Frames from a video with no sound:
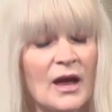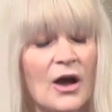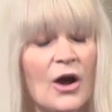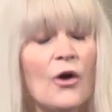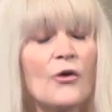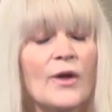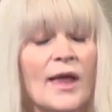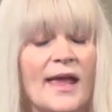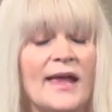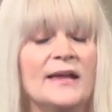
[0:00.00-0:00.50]

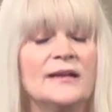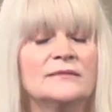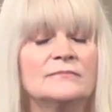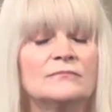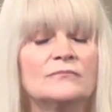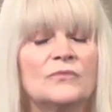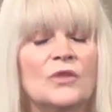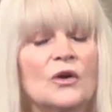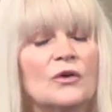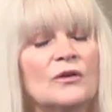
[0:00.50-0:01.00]
Okay,
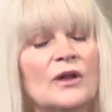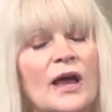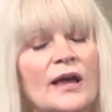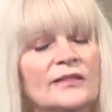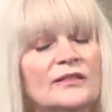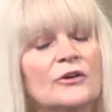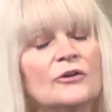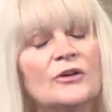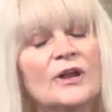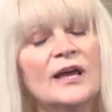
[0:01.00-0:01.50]
they're not,
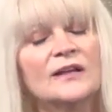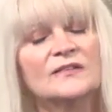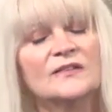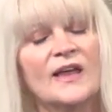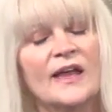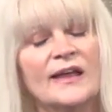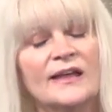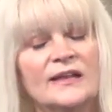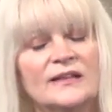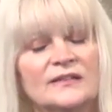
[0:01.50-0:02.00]
they're not
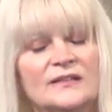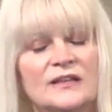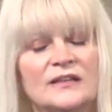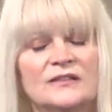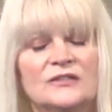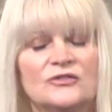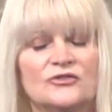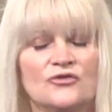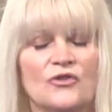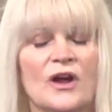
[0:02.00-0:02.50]
saying it's
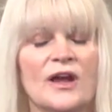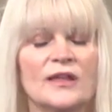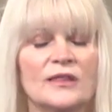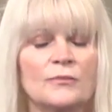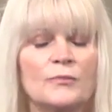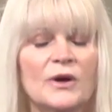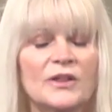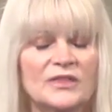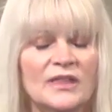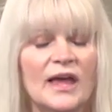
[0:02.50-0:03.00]
his
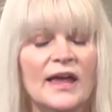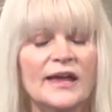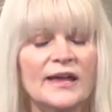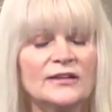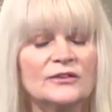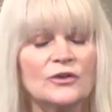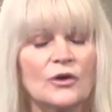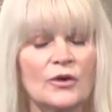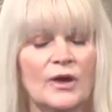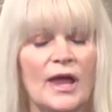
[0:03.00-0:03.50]
strength, but the,
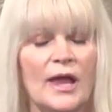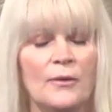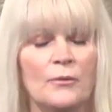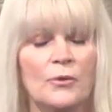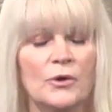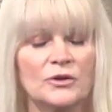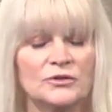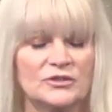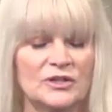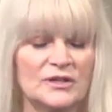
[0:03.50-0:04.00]
it's okay.
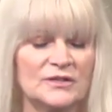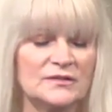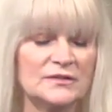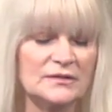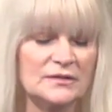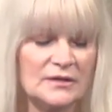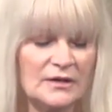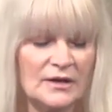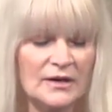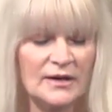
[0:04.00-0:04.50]
We'll
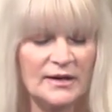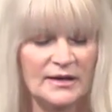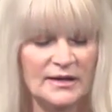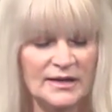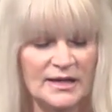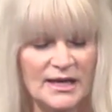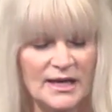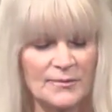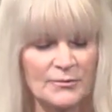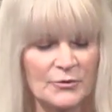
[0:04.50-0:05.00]
just
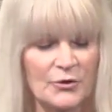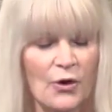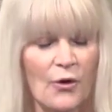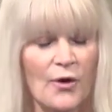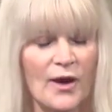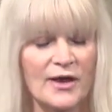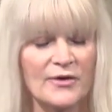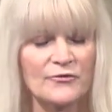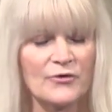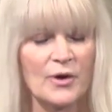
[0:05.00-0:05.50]
keep
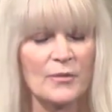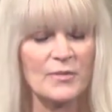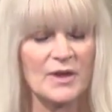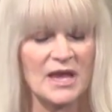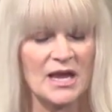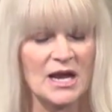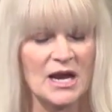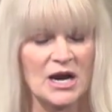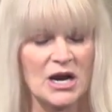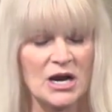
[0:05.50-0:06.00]
going from
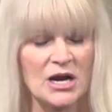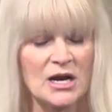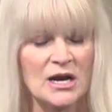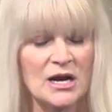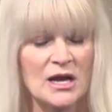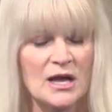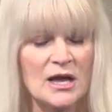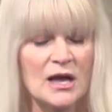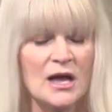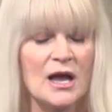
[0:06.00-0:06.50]
here.
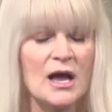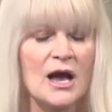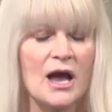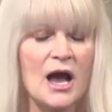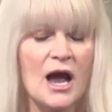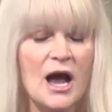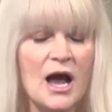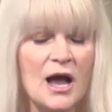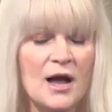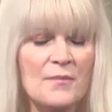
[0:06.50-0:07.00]

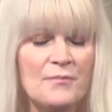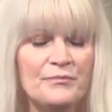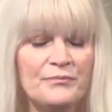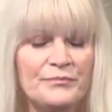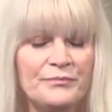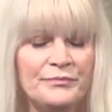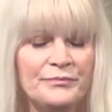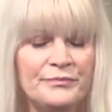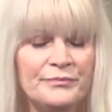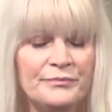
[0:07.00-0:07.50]

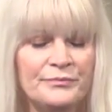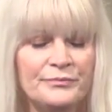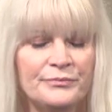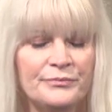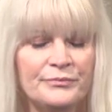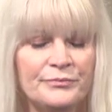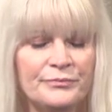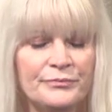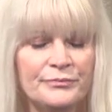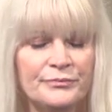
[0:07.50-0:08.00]
Um,
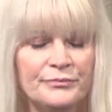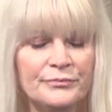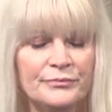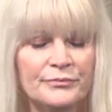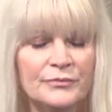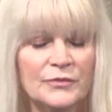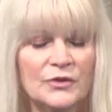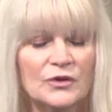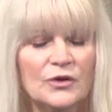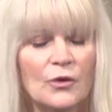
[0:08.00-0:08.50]

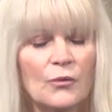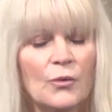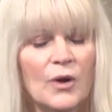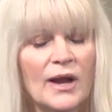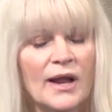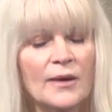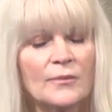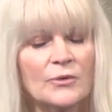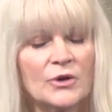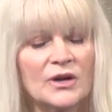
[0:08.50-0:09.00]
so
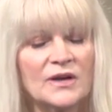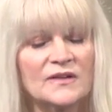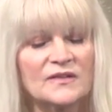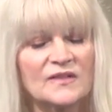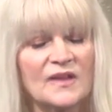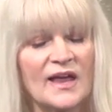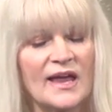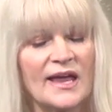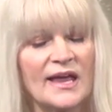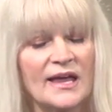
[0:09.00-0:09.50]
what I'm going to
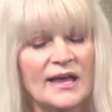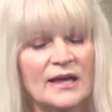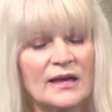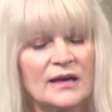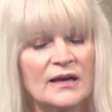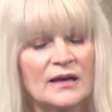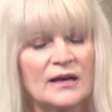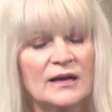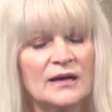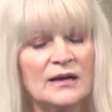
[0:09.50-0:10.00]
say